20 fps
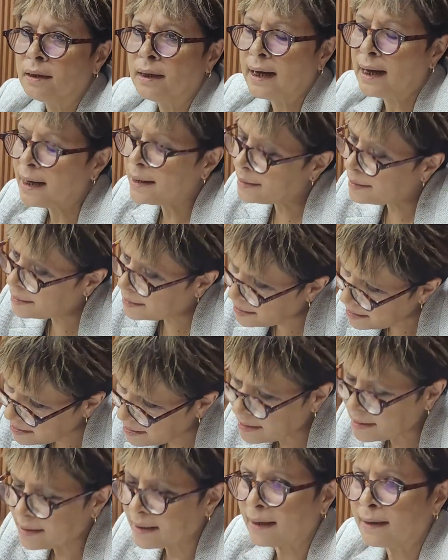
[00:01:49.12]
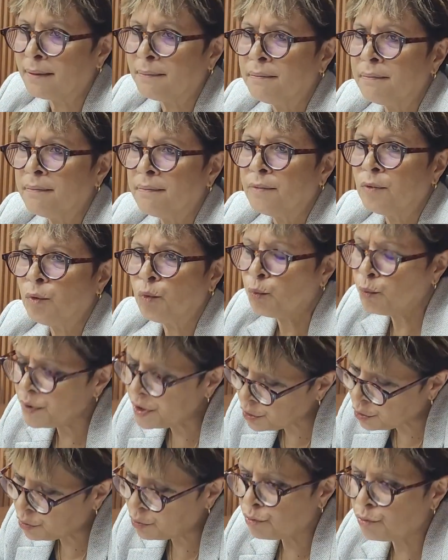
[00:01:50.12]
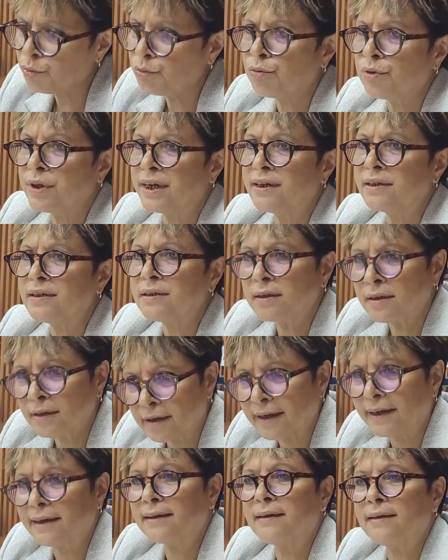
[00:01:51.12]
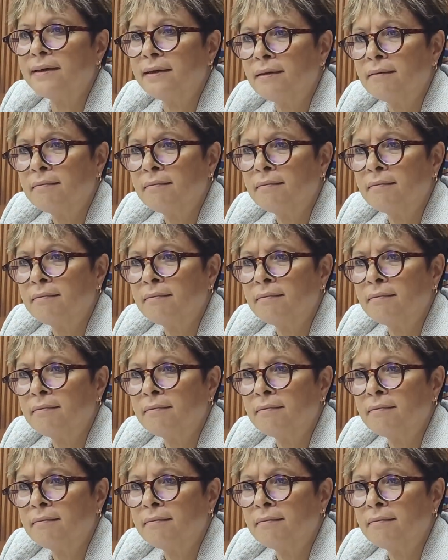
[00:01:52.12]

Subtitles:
and this time we should do things correctly.